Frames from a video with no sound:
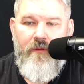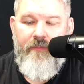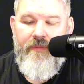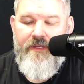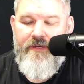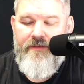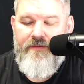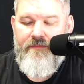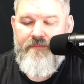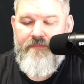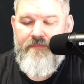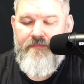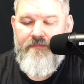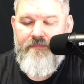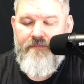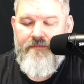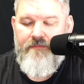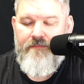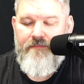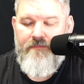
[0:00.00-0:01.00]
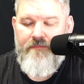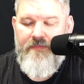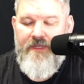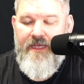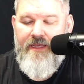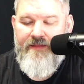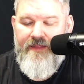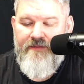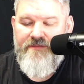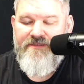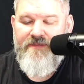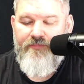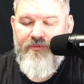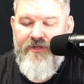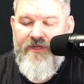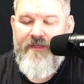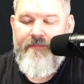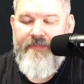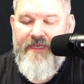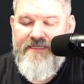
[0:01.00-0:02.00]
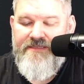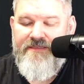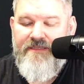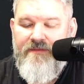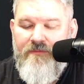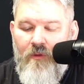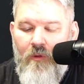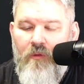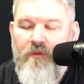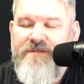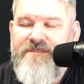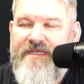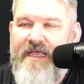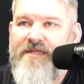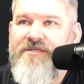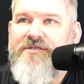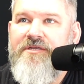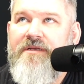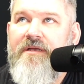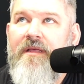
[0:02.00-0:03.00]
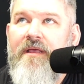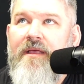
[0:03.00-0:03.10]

But Yeah, that was a pretty amazing whole section.